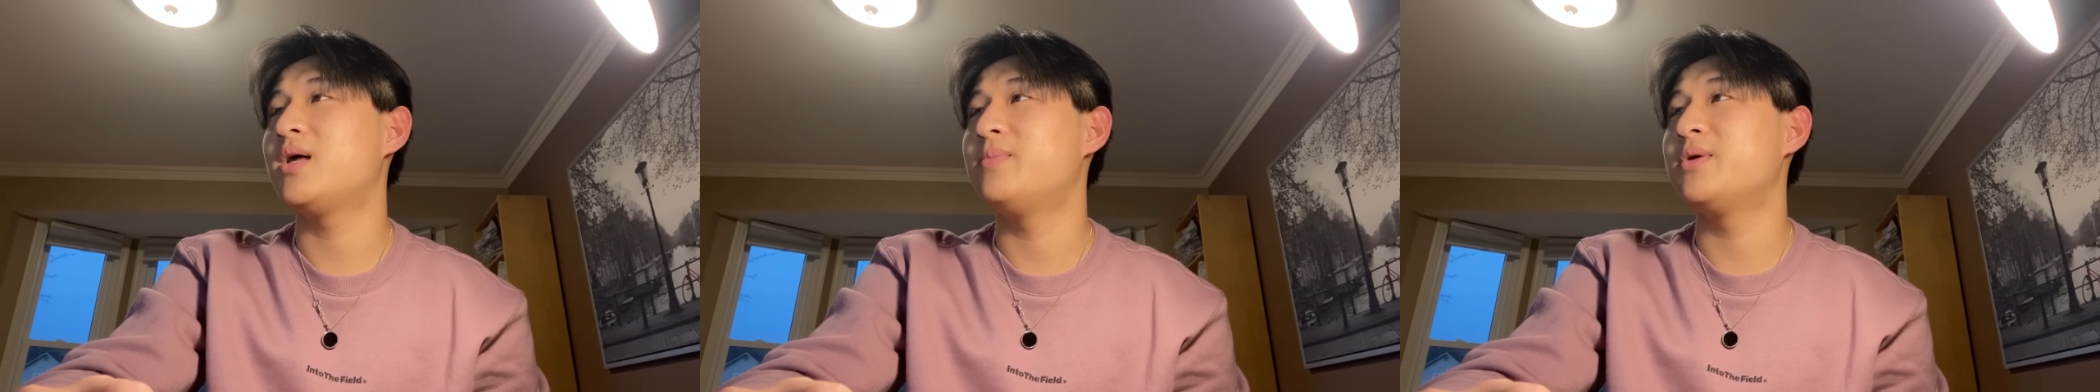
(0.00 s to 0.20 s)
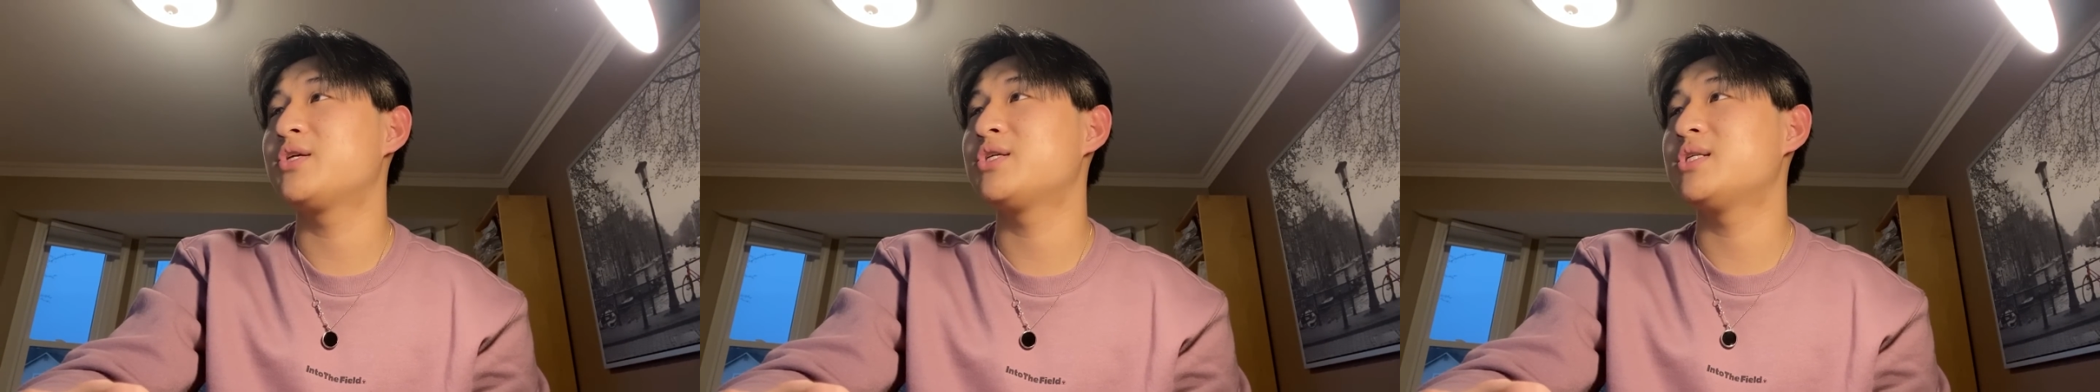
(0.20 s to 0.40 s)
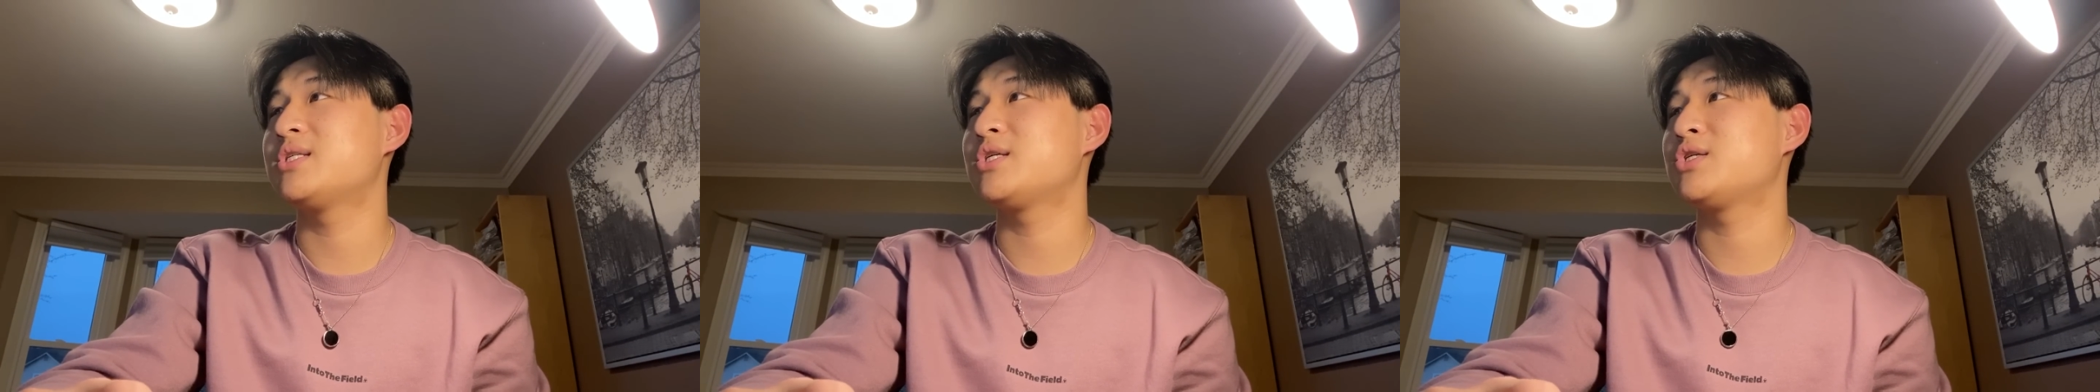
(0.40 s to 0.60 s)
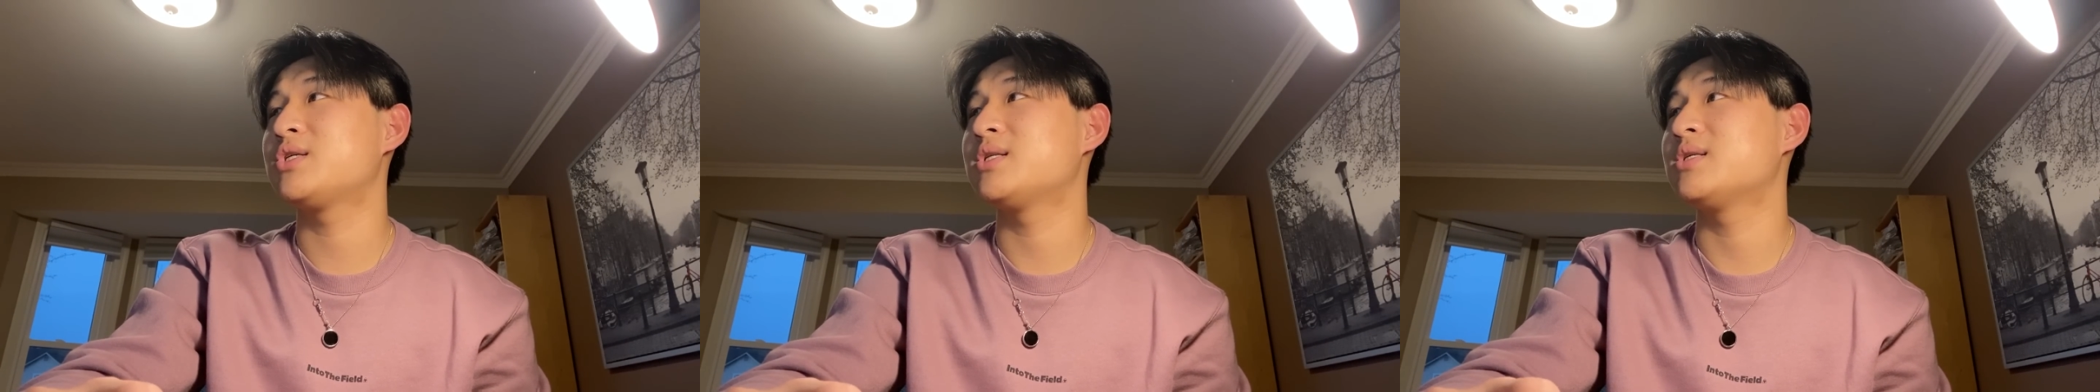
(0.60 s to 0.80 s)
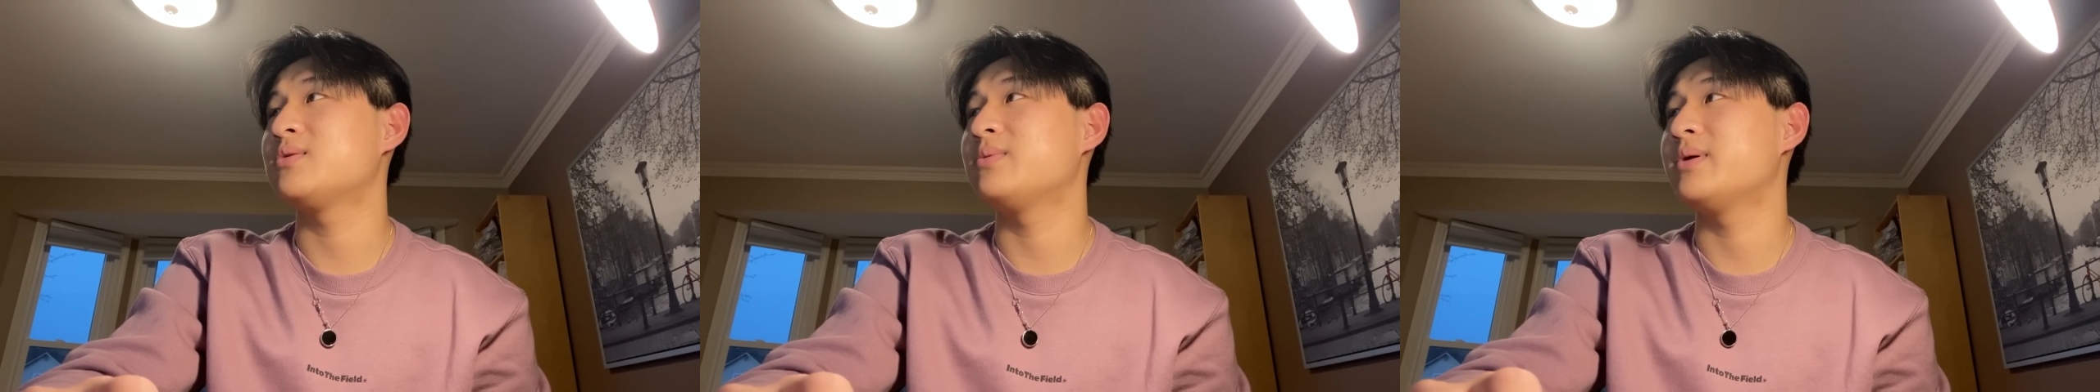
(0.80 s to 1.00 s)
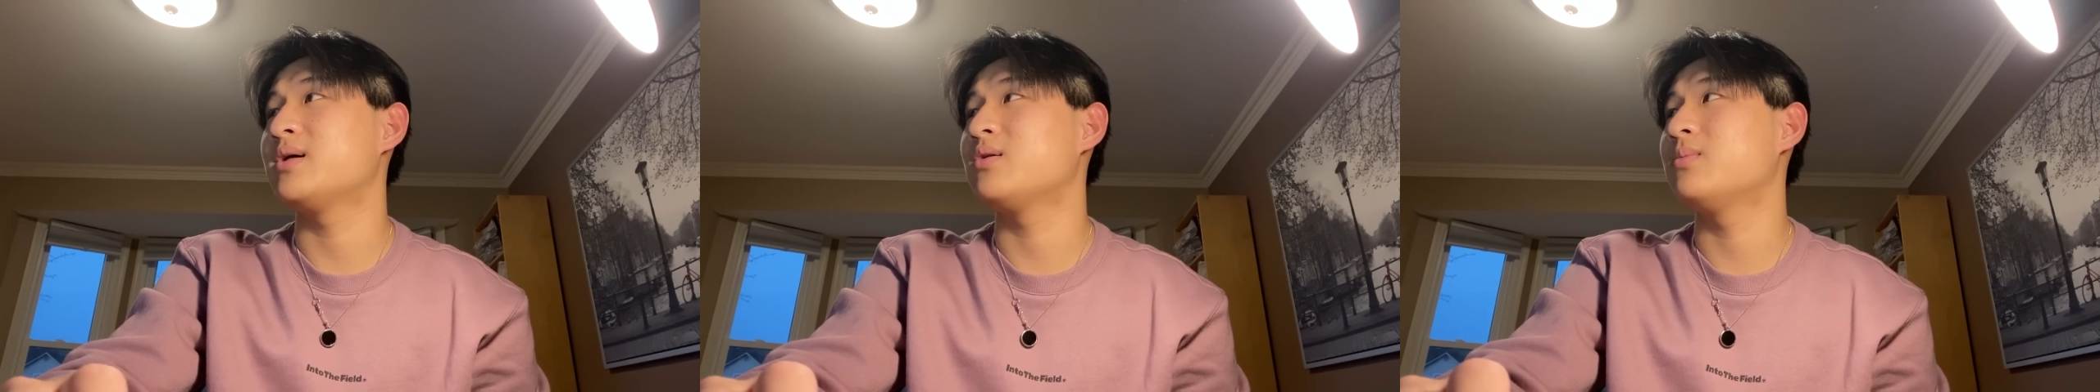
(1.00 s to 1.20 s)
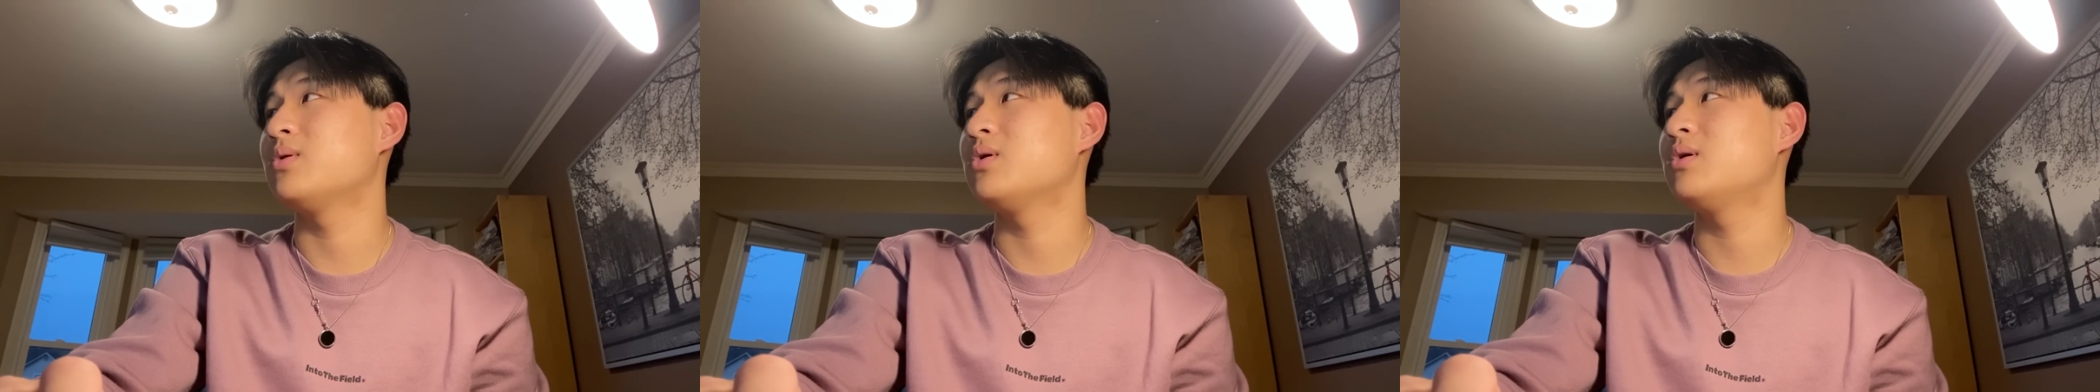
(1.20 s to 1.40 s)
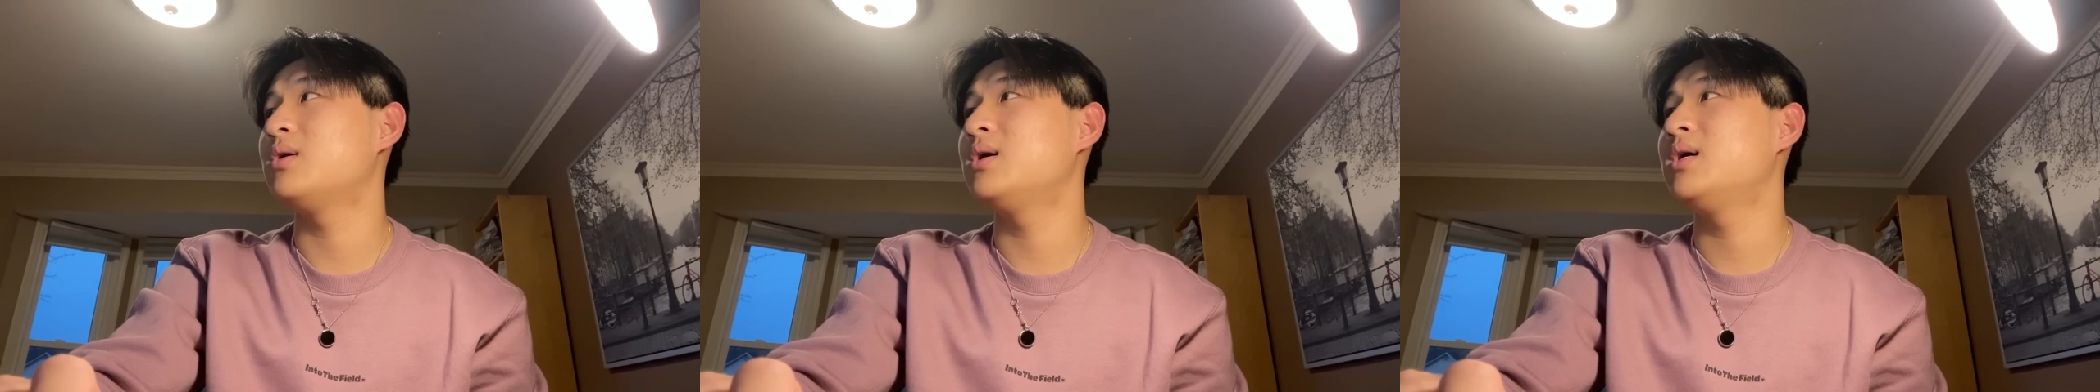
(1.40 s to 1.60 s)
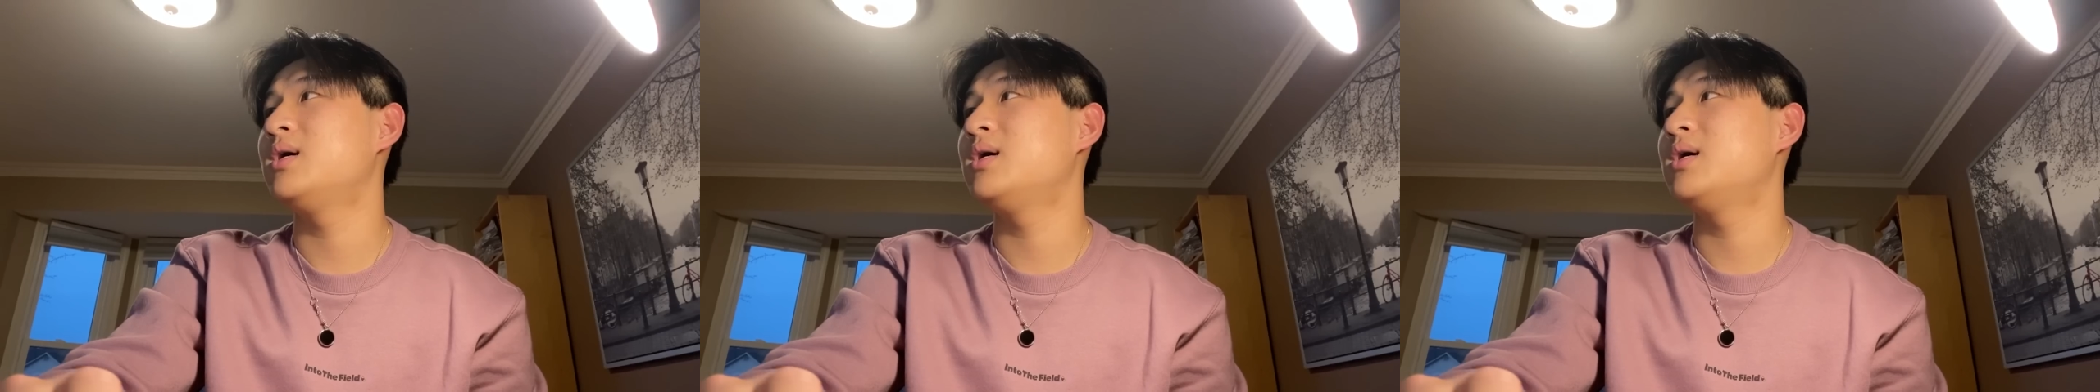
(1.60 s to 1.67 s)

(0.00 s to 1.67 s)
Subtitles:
admission decision is available.